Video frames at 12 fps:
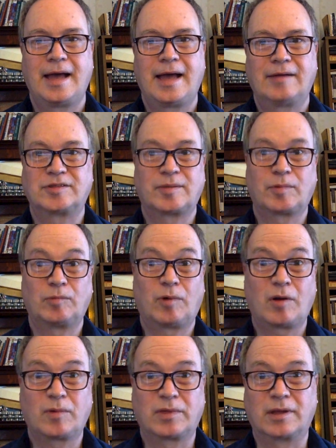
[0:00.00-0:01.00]
have something
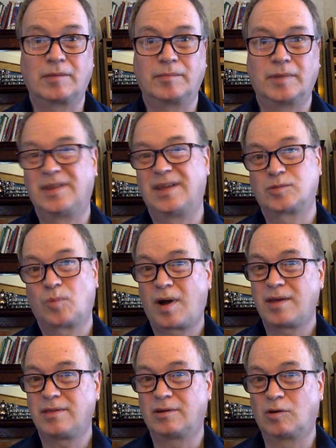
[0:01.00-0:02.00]
wrong with them, and that's
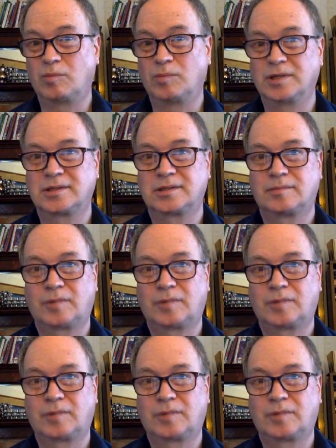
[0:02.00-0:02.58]
why they're homeless.